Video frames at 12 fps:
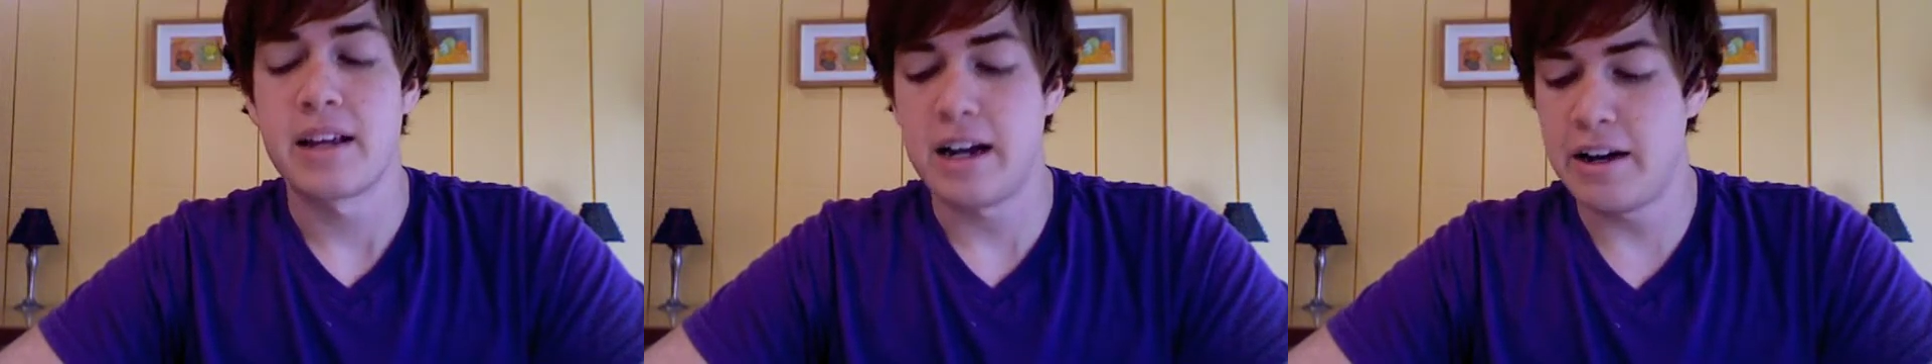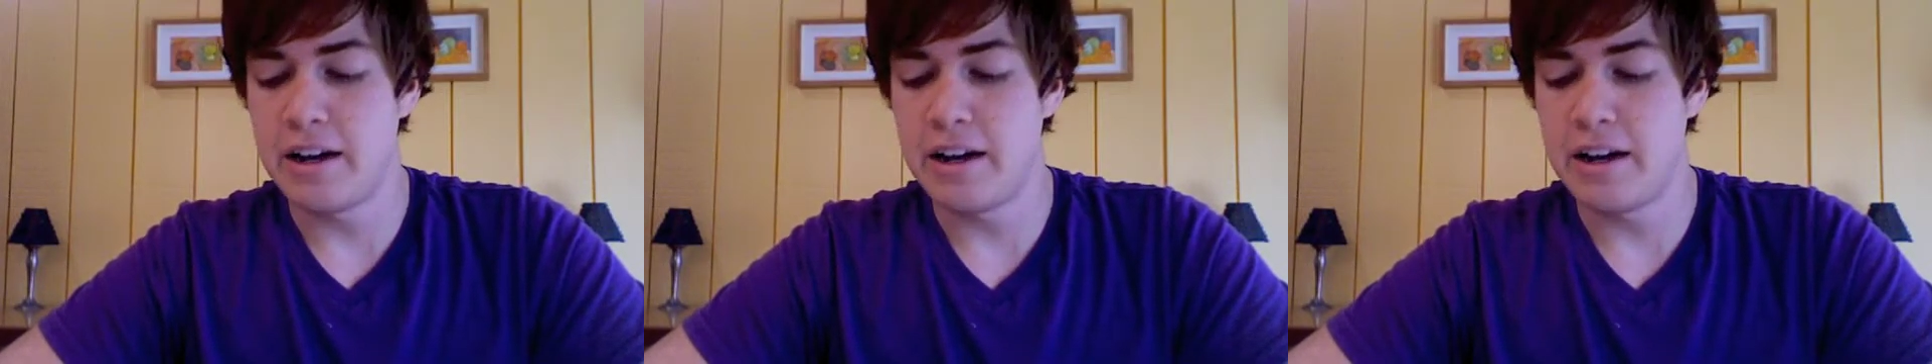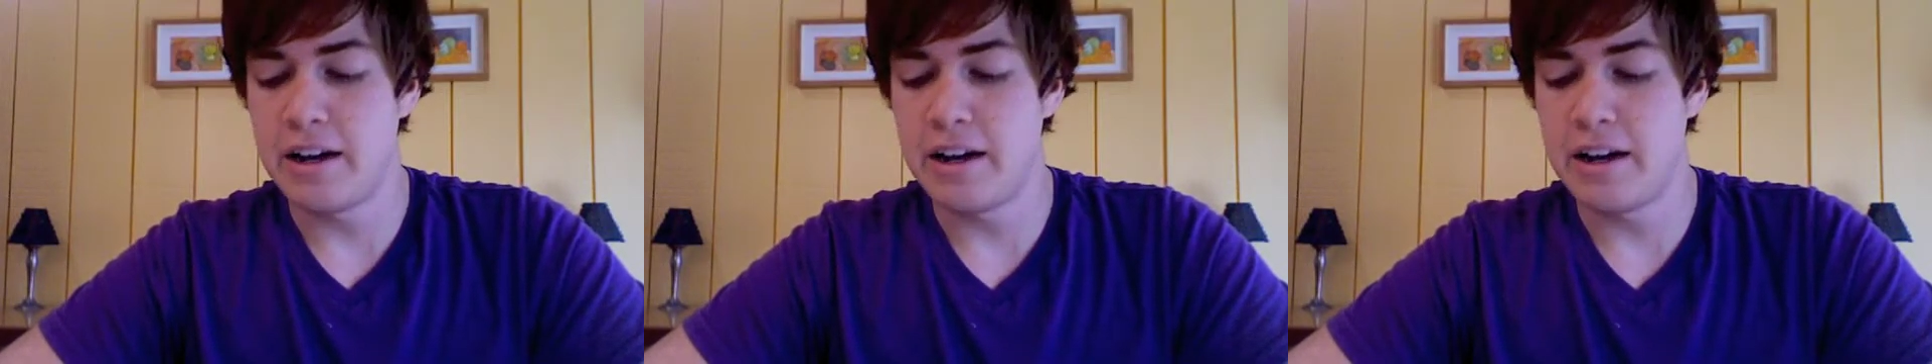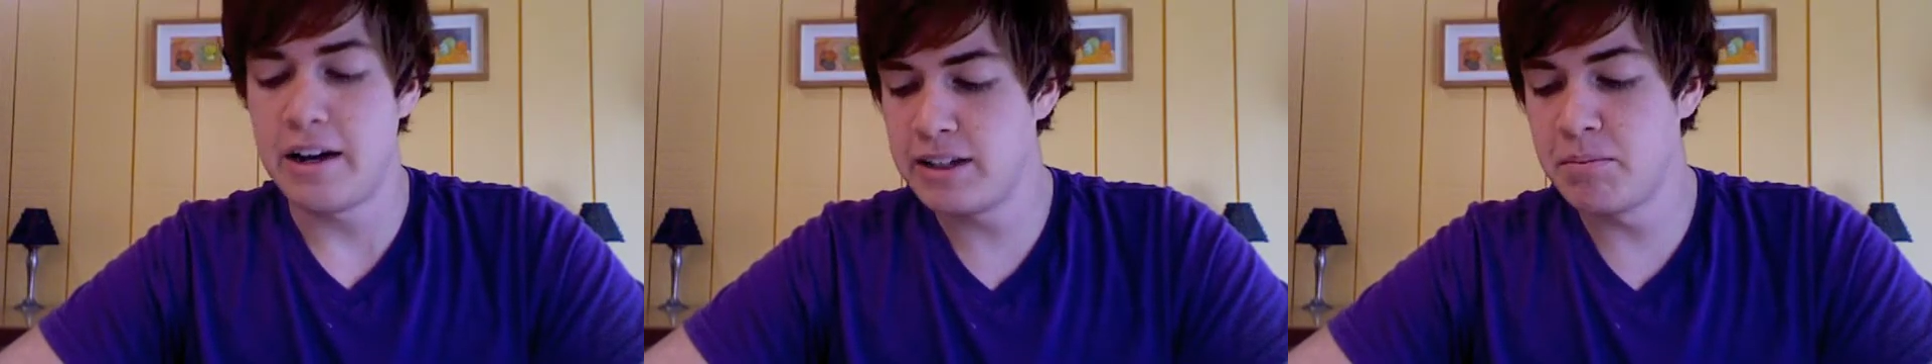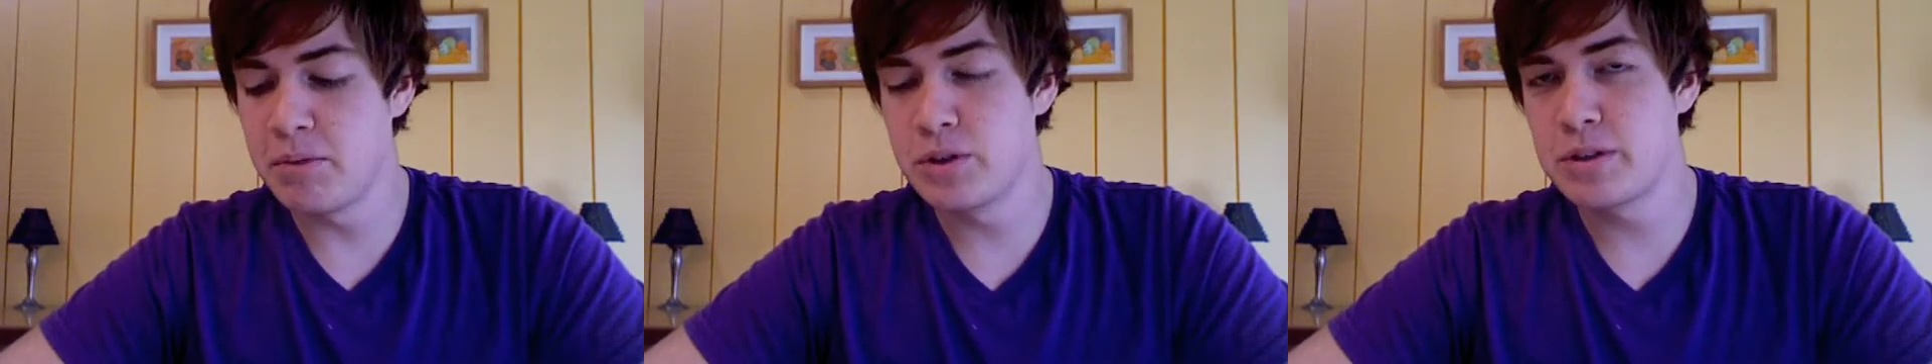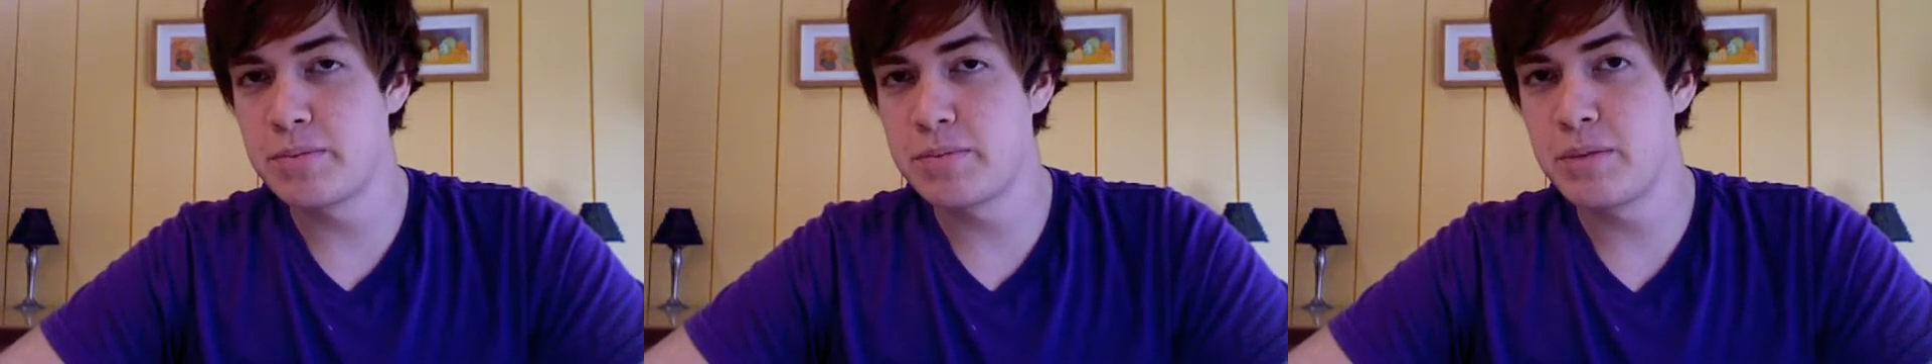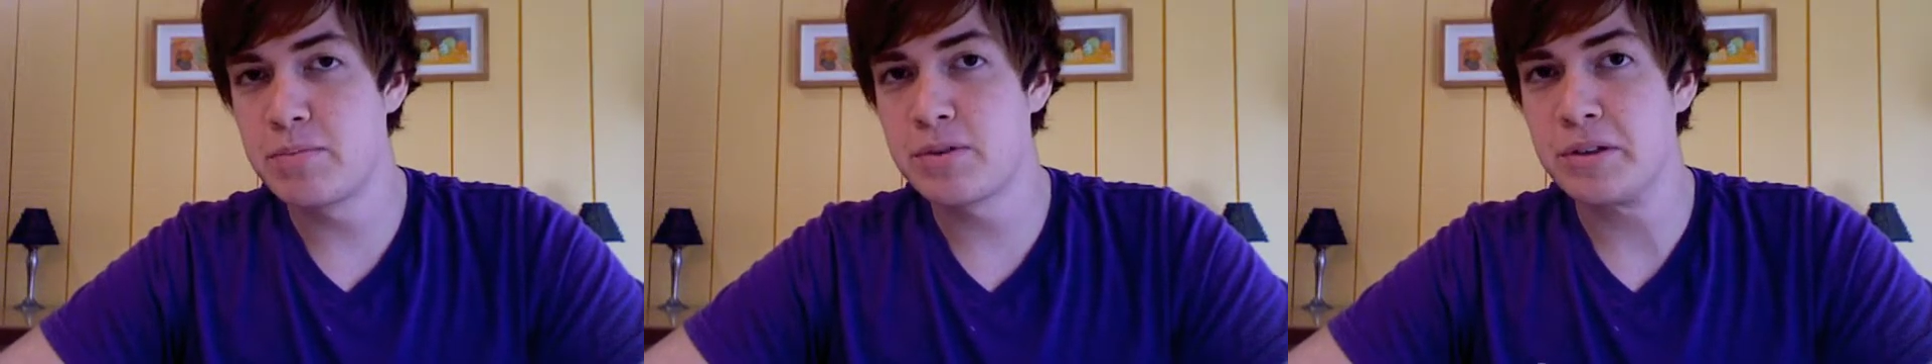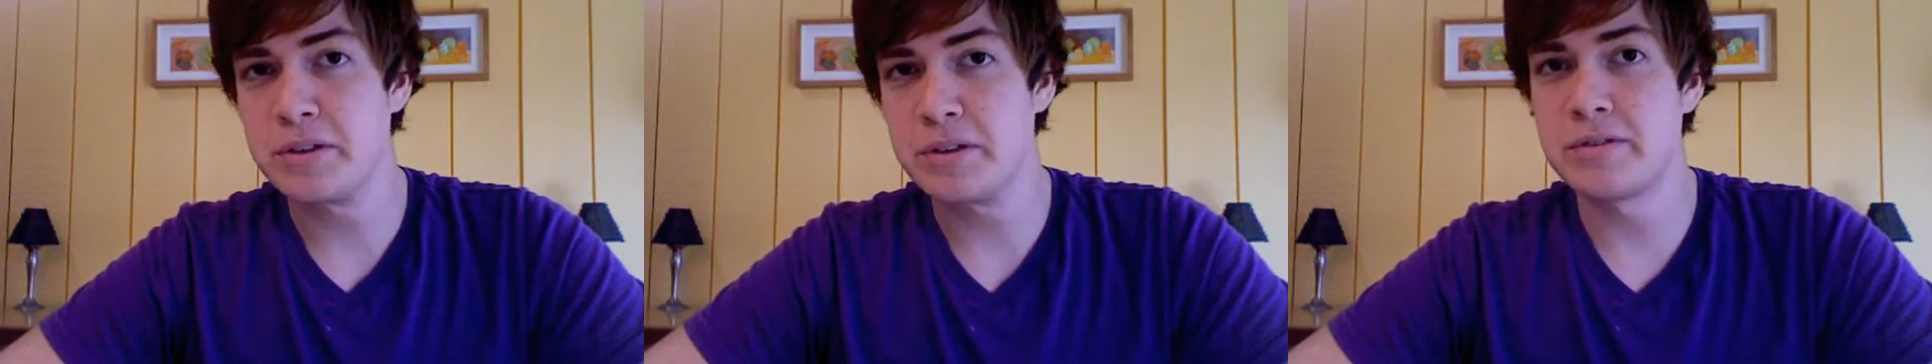I found that most
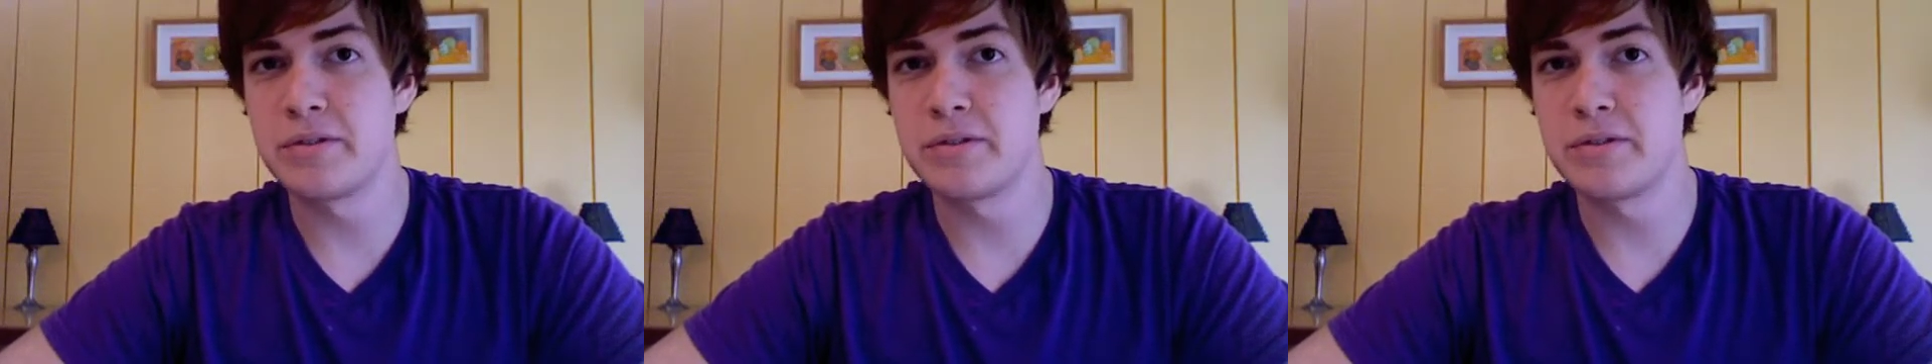people